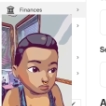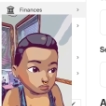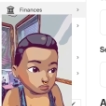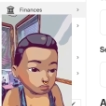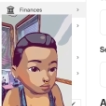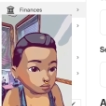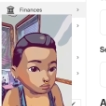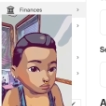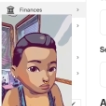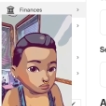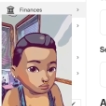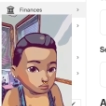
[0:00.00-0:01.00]
oh wait,
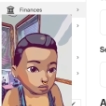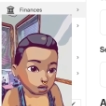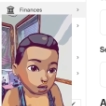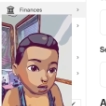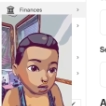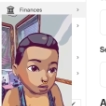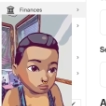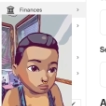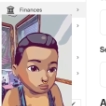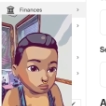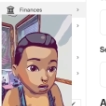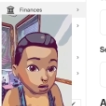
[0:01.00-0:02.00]
haha,
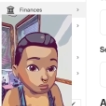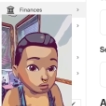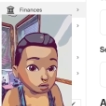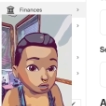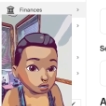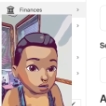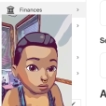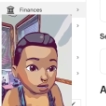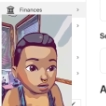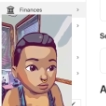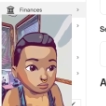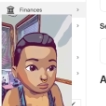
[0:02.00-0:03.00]
oh look,
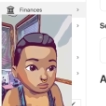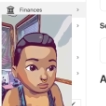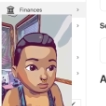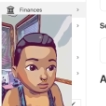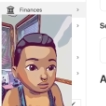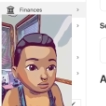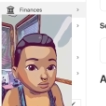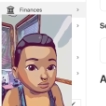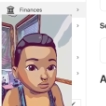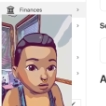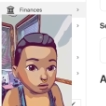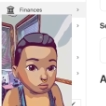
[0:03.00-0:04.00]
okay, here we go.
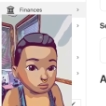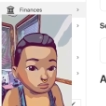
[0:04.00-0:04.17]
So